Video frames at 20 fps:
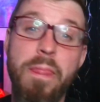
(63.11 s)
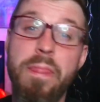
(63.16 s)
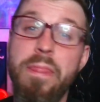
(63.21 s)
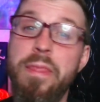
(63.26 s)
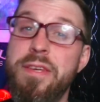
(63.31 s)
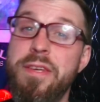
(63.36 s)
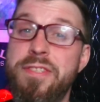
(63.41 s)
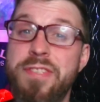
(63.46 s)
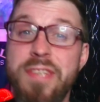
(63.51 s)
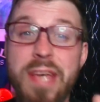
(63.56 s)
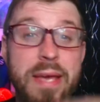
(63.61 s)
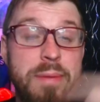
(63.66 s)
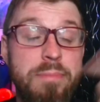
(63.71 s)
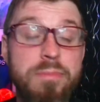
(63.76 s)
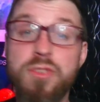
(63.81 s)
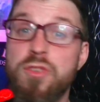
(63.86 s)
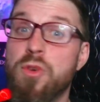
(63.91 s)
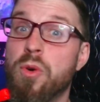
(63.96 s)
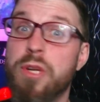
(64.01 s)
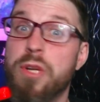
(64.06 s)
the same
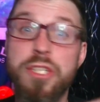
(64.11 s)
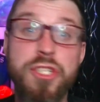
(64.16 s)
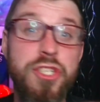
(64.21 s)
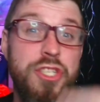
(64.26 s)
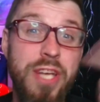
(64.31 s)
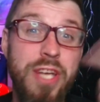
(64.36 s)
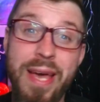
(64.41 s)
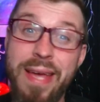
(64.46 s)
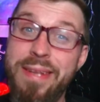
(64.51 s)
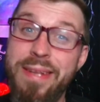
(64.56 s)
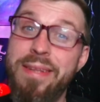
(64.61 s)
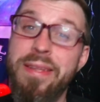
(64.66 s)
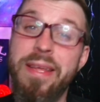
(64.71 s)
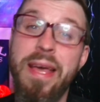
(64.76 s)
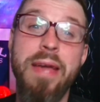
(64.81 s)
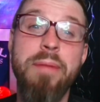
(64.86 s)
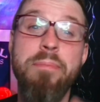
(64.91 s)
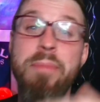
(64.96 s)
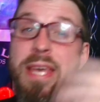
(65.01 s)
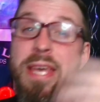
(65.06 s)
sort of shit
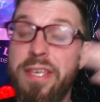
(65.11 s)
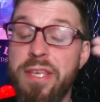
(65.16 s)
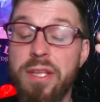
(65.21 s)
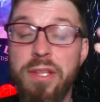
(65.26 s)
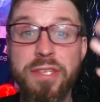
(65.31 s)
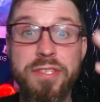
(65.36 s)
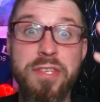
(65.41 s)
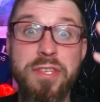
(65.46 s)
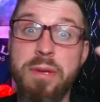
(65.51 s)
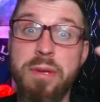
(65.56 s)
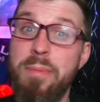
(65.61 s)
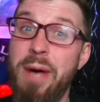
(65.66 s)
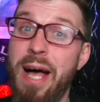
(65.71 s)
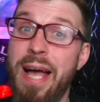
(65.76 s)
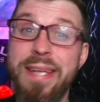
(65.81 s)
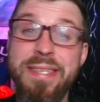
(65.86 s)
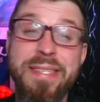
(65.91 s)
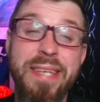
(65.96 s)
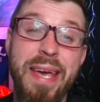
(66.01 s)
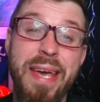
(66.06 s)
and make you listen to
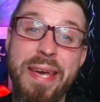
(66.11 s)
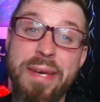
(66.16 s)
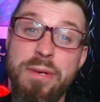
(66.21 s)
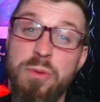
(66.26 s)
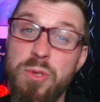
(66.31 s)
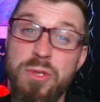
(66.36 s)
my take,